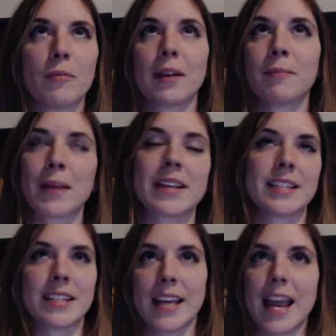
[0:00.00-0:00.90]
But
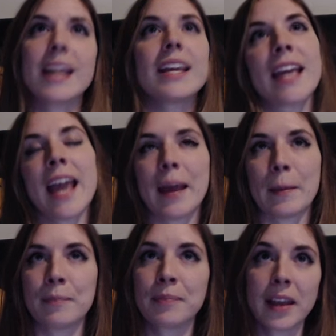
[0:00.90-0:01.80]
basically any
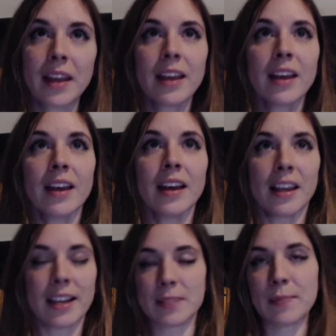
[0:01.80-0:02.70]
game that's